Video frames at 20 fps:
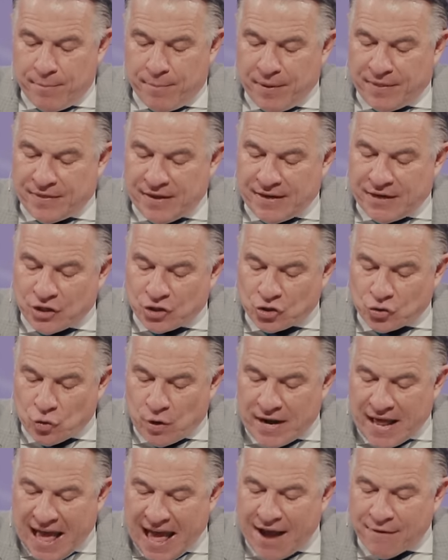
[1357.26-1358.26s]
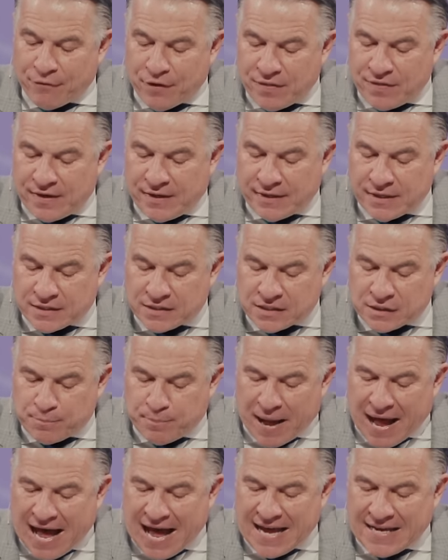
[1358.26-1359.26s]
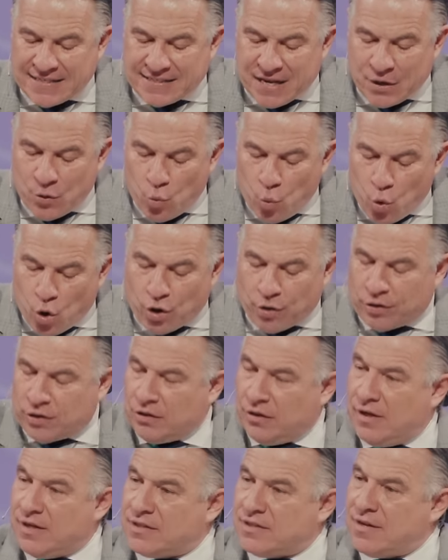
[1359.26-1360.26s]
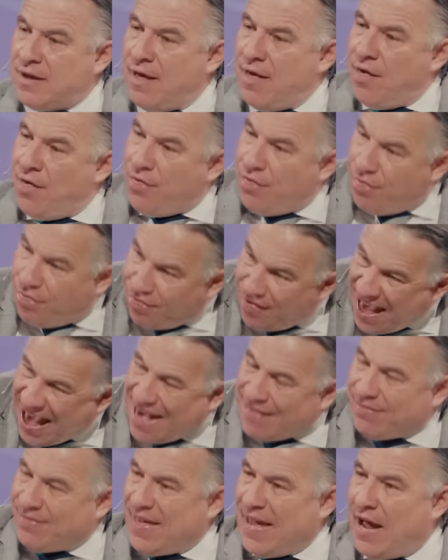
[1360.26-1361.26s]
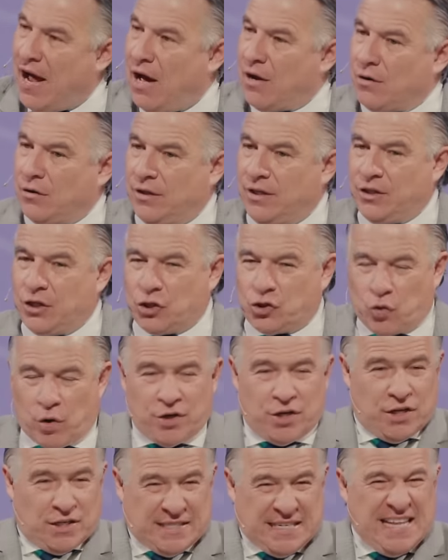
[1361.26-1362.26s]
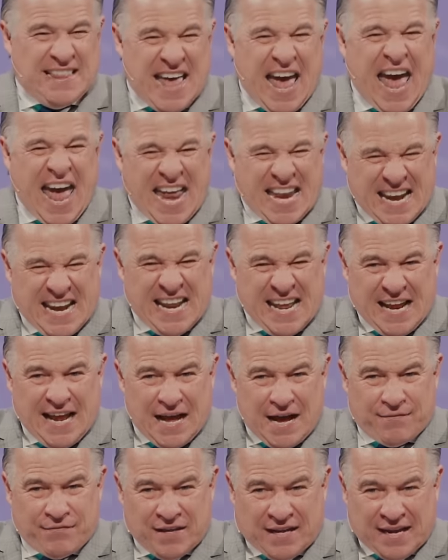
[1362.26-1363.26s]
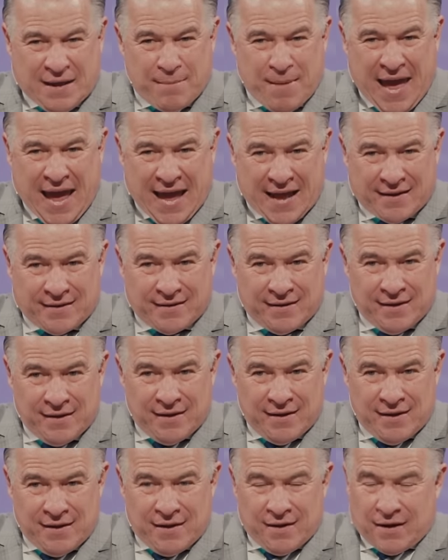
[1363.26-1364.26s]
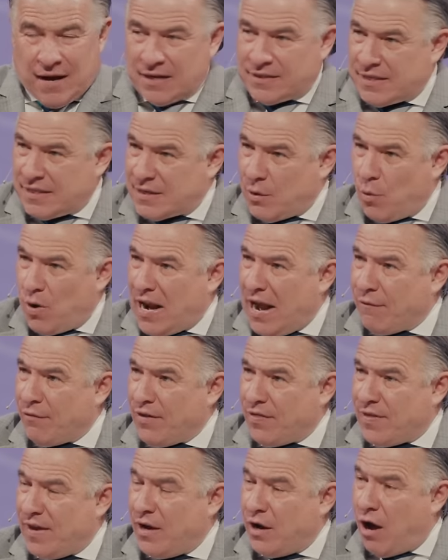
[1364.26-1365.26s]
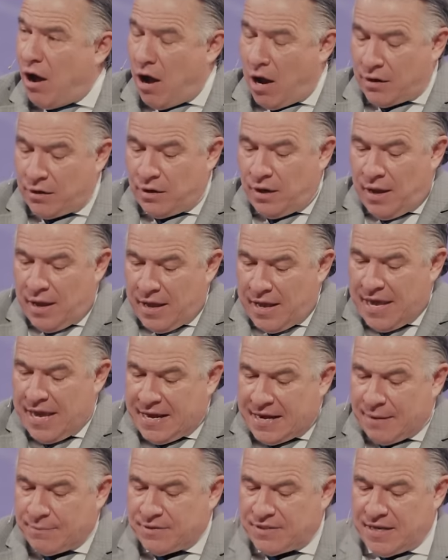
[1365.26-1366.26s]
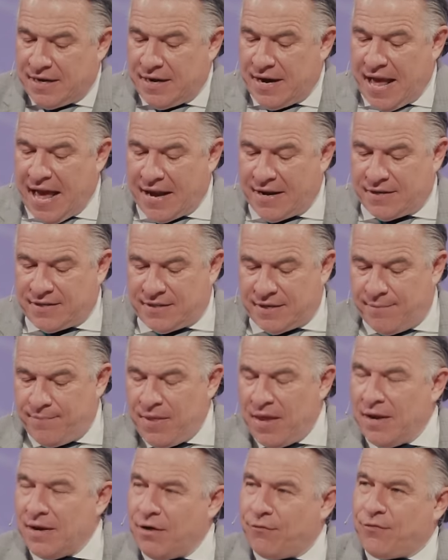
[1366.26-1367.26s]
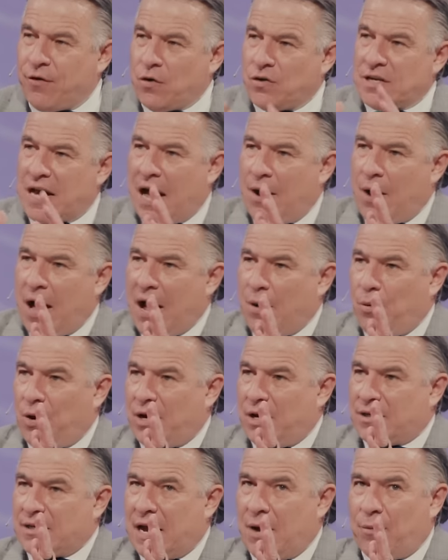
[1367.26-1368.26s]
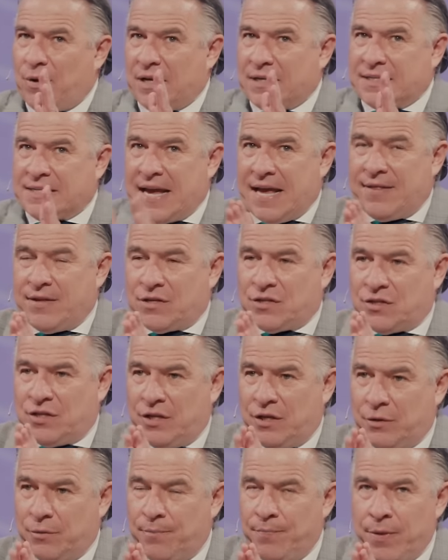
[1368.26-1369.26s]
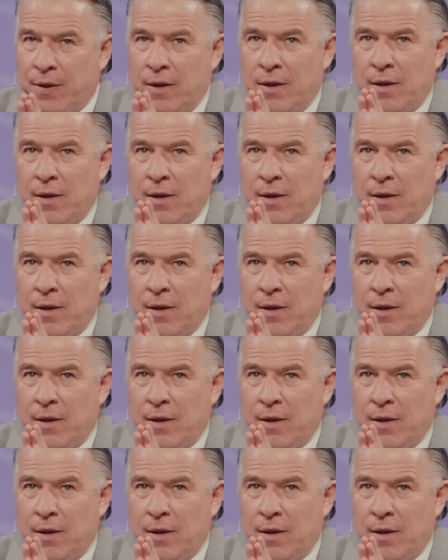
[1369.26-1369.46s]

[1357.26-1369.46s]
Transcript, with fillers: But they destroyed everything despised and worthless, that they utterly destroyed. Do you see the editing of the command? God says, I want everything gone. He comes in and edits it. Now, folks, I, I want to say this to you.